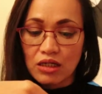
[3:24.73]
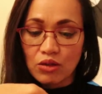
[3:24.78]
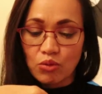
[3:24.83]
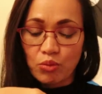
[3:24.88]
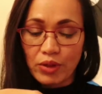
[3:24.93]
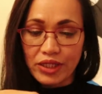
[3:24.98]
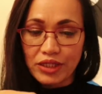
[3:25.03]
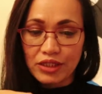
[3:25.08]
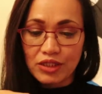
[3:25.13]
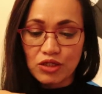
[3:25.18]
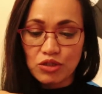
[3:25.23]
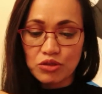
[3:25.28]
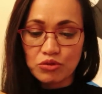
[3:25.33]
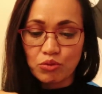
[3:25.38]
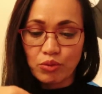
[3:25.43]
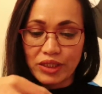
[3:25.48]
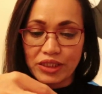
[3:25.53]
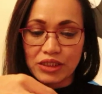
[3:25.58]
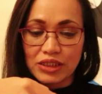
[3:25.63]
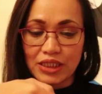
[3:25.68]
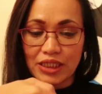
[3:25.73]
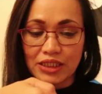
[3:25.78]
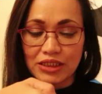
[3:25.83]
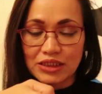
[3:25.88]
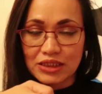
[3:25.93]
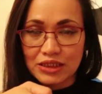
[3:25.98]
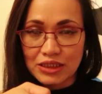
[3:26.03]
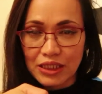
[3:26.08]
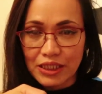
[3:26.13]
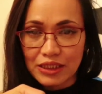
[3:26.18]
when they
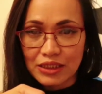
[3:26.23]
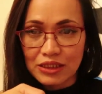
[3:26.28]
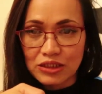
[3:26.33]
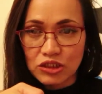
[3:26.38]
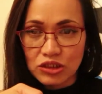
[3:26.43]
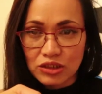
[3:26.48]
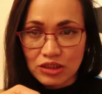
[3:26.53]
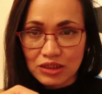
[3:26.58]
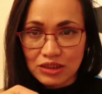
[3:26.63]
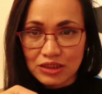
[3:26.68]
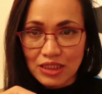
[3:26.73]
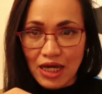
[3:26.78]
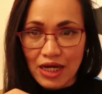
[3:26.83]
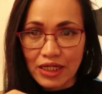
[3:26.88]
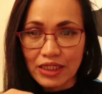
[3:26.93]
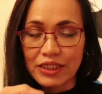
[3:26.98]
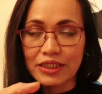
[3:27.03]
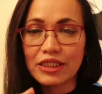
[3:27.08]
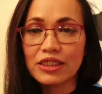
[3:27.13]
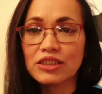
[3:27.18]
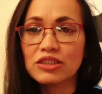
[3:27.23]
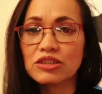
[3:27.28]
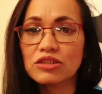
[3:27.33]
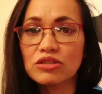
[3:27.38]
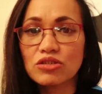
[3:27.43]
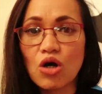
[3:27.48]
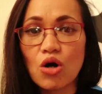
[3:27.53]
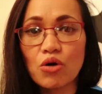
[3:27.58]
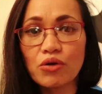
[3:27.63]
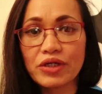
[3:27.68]
stick it, it's just exactly, there's
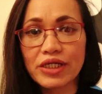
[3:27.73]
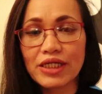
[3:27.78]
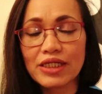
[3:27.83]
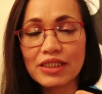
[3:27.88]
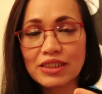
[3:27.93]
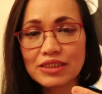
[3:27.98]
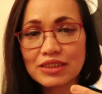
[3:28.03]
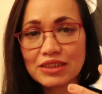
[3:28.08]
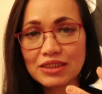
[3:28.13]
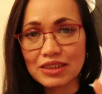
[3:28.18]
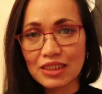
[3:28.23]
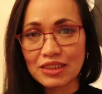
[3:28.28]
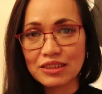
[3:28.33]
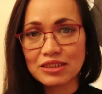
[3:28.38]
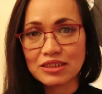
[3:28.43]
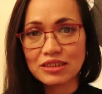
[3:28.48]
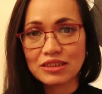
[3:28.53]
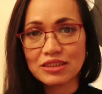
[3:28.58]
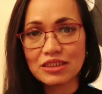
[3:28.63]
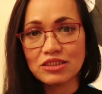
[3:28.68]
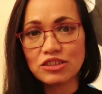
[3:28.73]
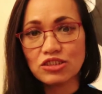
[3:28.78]
no excess.